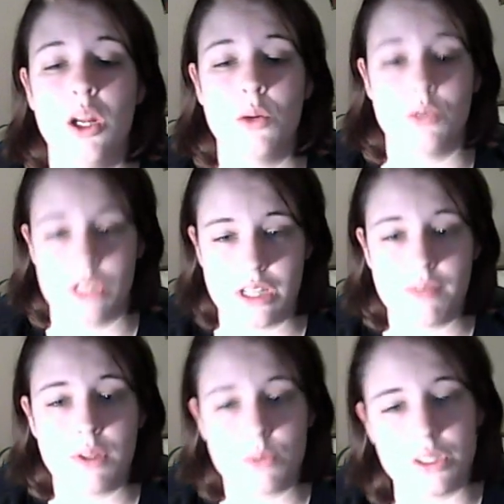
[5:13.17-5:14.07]
were stuff
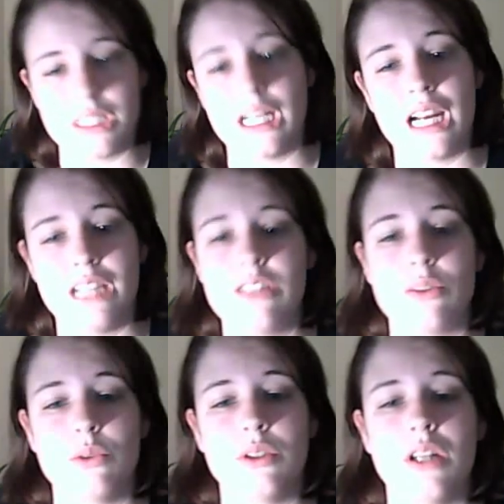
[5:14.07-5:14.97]
that worked in high
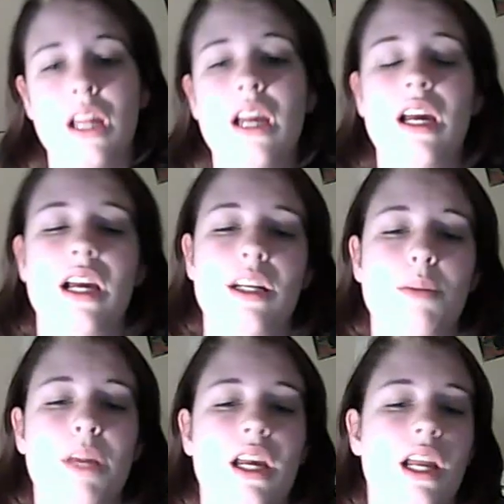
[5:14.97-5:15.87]
school, and
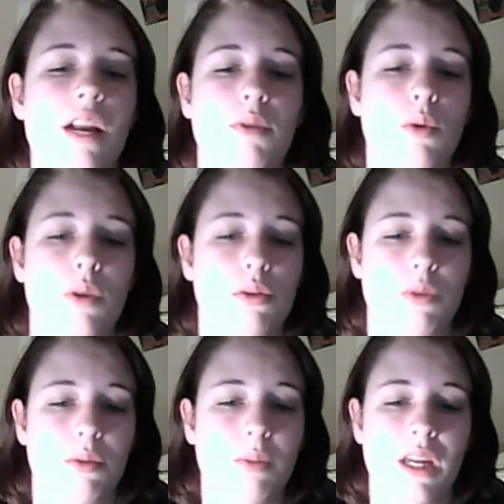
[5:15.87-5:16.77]
nobody had ever worked
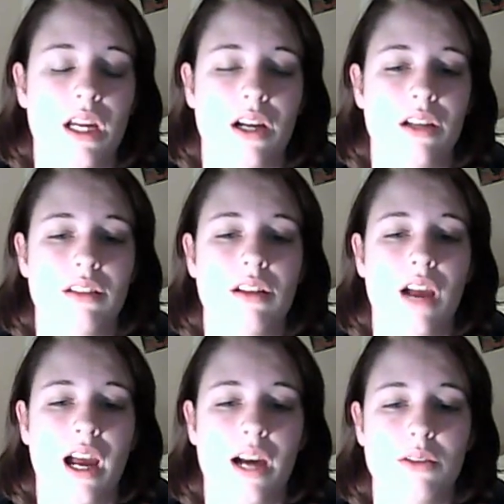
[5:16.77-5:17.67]
with me on
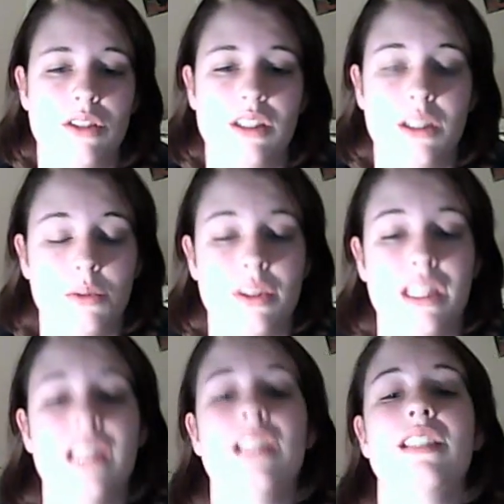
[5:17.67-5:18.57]
how to deal with
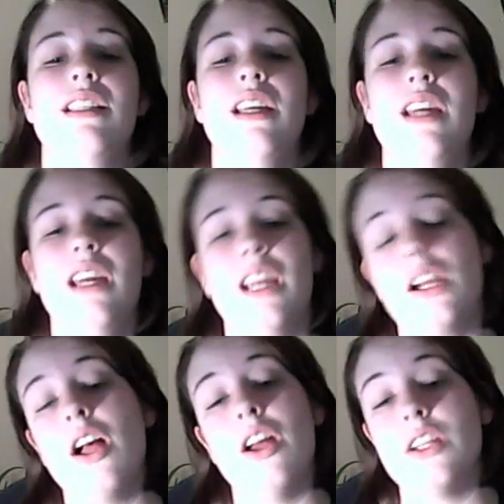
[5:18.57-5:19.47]
things in
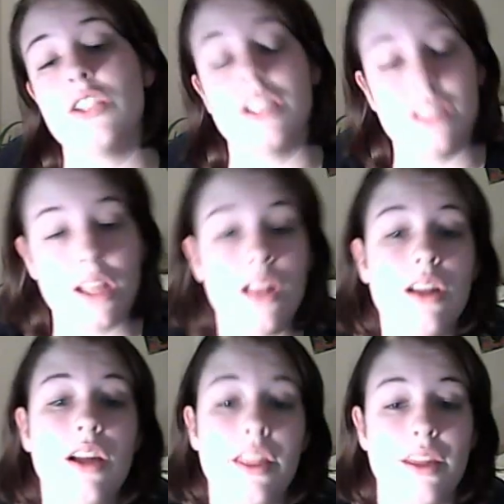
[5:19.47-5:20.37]
college. I saw
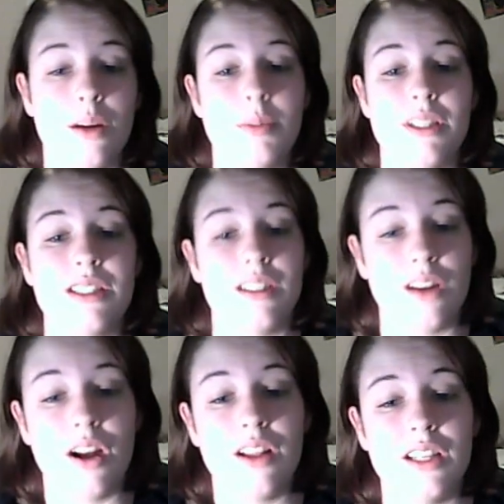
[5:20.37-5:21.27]
a therapist in
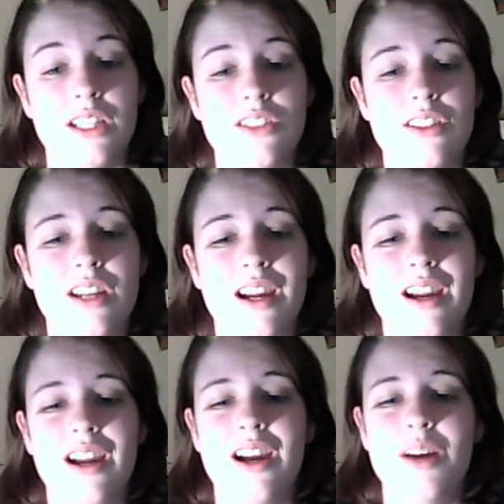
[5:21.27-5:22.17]
college,
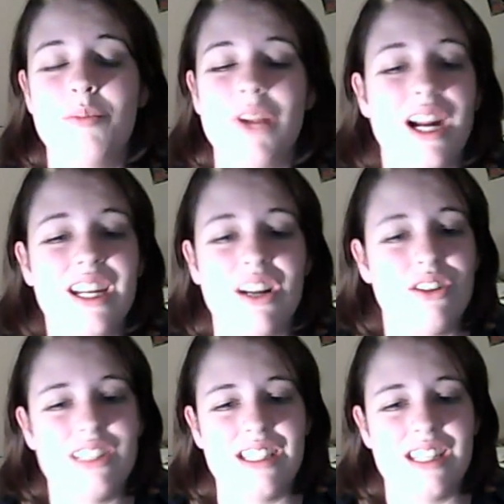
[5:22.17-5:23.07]
but I could
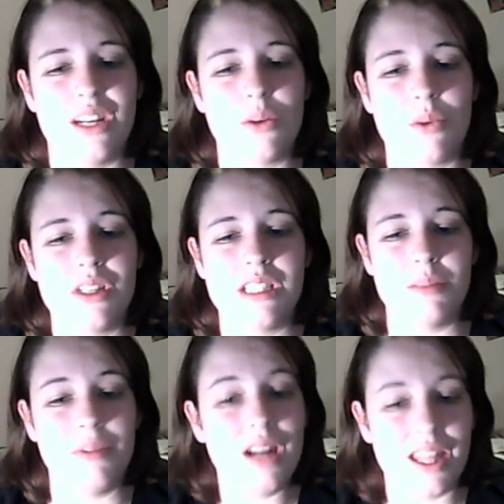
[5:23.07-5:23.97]
only see her once a
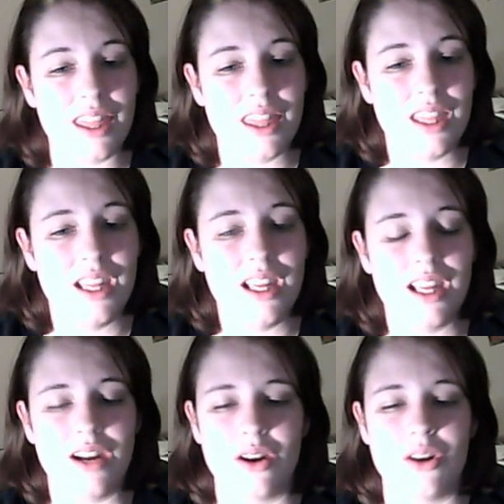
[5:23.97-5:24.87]
month
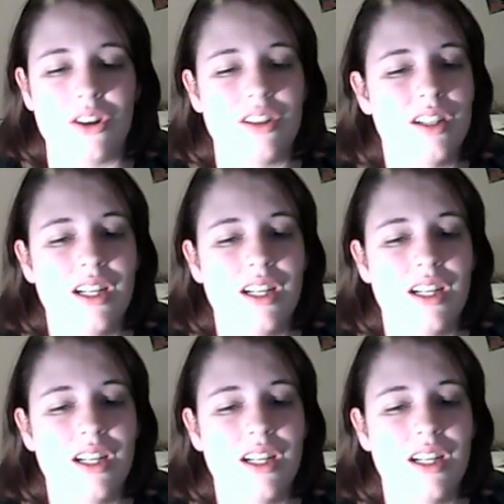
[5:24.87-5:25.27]
or